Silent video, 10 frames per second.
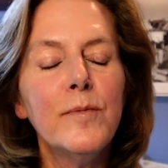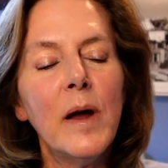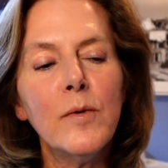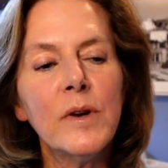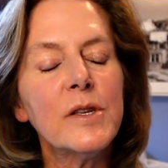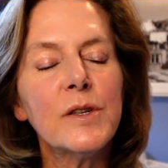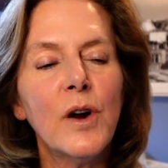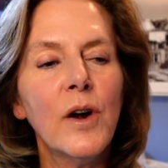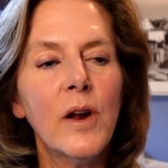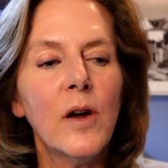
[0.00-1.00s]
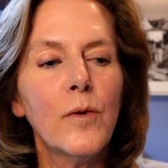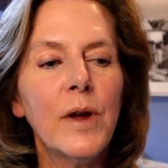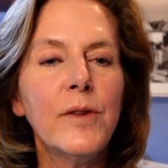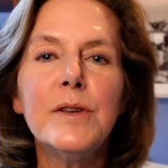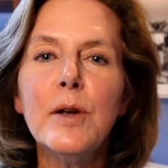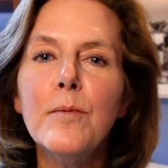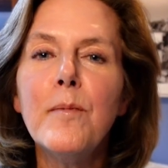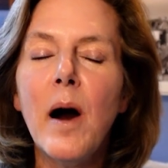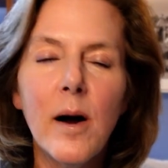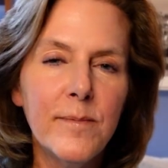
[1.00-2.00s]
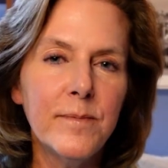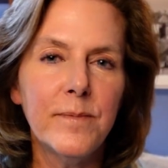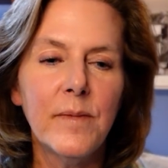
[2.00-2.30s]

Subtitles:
might want to start with, Dear Mom,